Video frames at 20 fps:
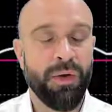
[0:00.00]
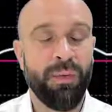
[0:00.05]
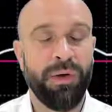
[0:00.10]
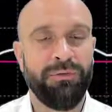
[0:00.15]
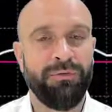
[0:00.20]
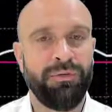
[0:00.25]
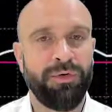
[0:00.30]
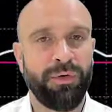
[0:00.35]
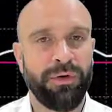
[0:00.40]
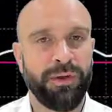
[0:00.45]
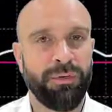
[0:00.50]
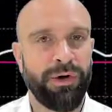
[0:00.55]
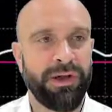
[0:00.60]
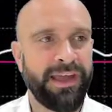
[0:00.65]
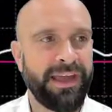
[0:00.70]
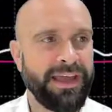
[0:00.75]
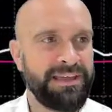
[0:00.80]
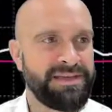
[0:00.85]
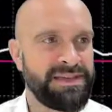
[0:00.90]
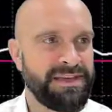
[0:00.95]

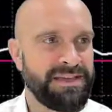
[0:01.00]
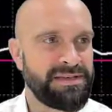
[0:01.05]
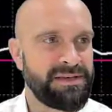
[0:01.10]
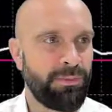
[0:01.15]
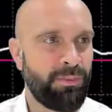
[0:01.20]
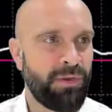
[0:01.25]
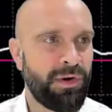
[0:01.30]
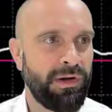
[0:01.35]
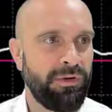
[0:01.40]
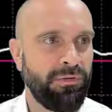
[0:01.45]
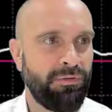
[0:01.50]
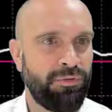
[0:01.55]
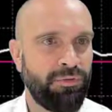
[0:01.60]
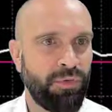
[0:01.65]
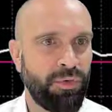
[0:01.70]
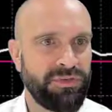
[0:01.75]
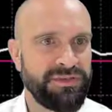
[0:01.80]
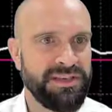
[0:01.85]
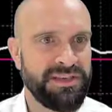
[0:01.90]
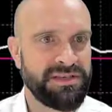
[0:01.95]
141.80 to
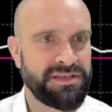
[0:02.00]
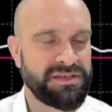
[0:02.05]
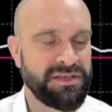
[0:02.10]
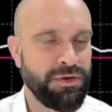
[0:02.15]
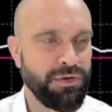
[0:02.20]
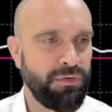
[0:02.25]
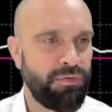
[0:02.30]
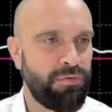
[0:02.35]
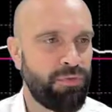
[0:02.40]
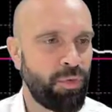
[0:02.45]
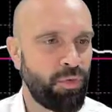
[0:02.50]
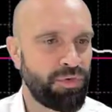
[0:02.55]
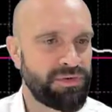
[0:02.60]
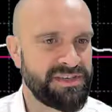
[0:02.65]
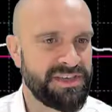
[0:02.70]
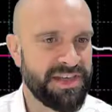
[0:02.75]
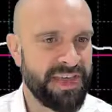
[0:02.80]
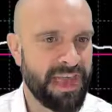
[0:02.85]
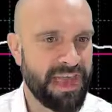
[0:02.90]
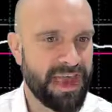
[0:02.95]

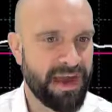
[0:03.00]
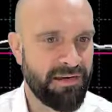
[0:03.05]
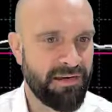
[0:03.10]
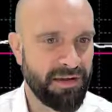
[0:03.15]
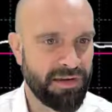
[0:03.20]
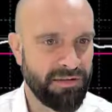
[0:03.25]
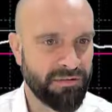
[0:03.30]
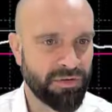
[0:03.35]
142.40 area.